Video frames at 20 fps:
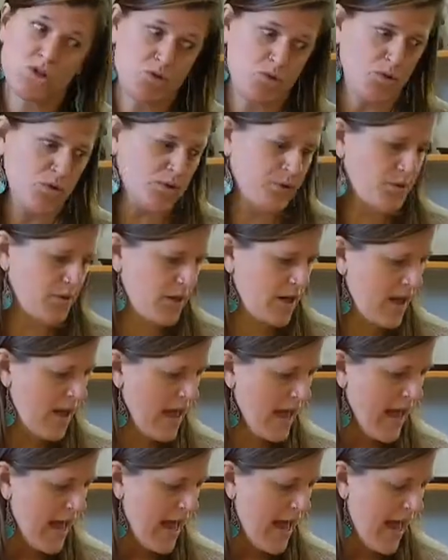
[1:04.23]
holes
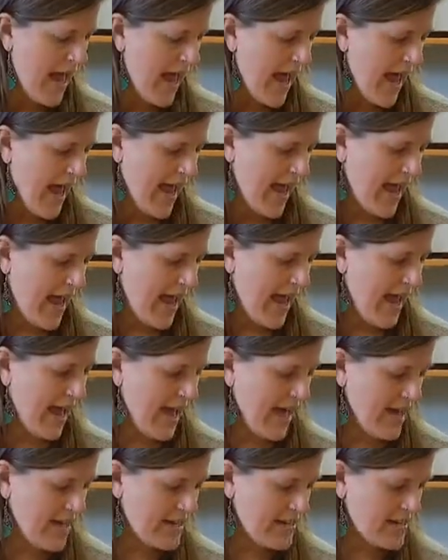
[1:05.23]
through.
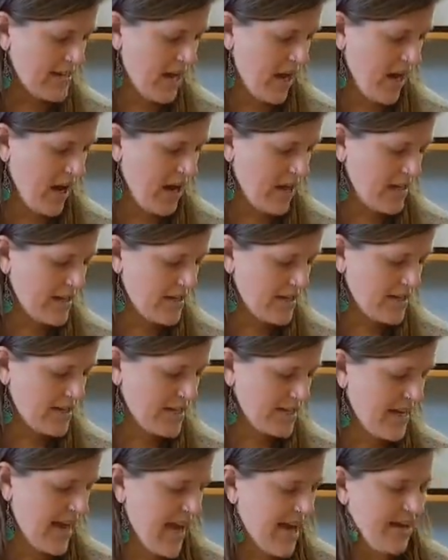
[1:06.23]
And
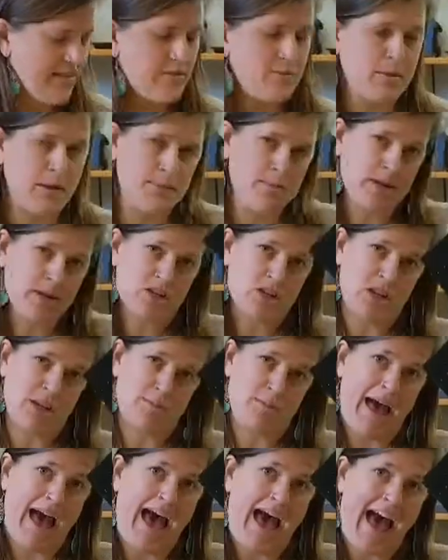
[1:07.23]
instead of a pin
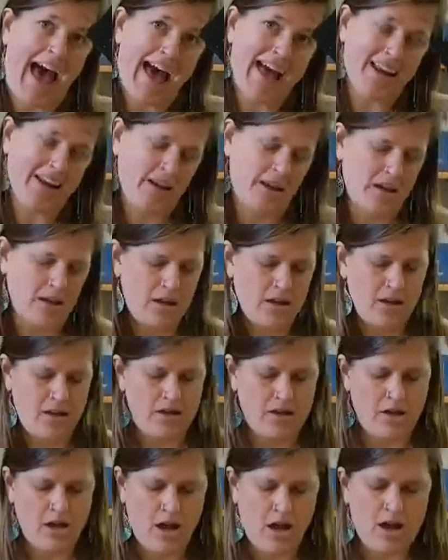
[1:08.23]
punching pad,
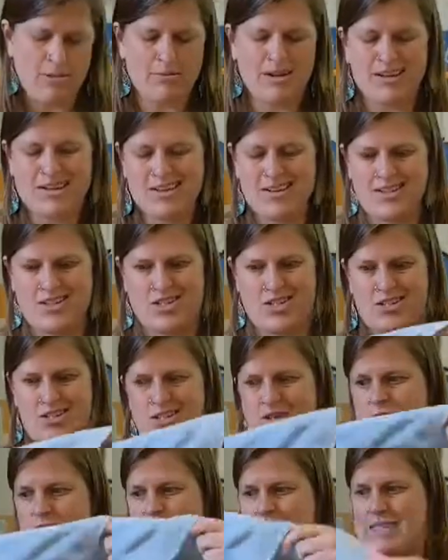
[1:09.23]
I'm going to
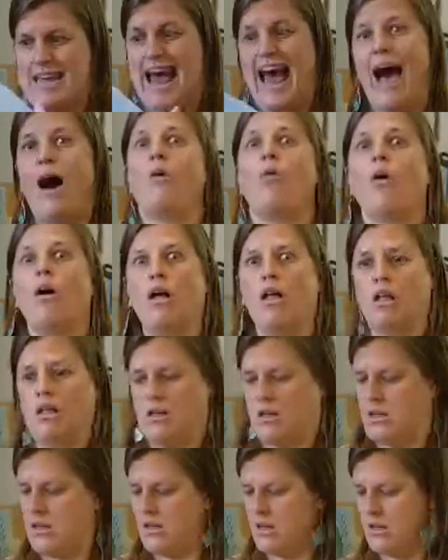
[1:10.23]
just use a
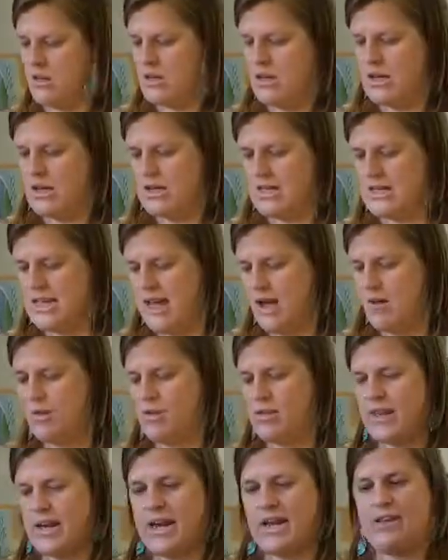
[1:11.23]
towel
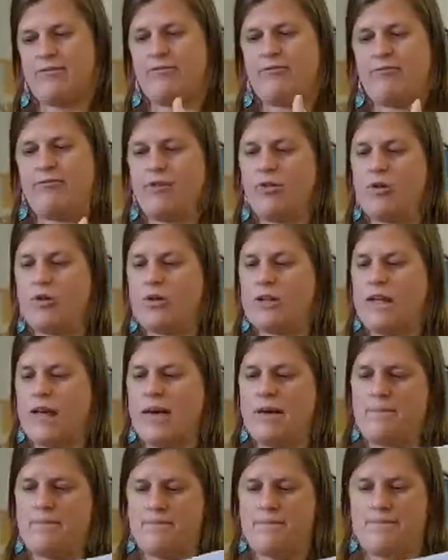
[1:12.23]
that I can fold
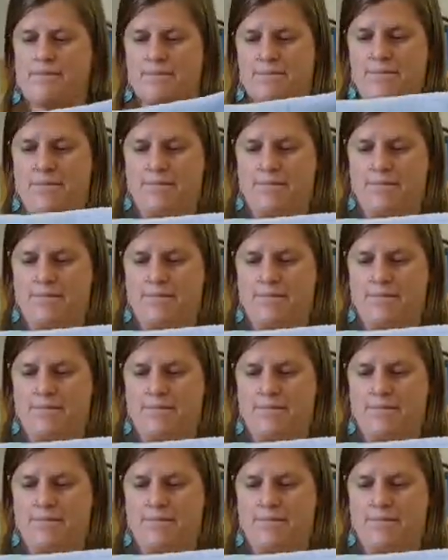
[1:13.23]
up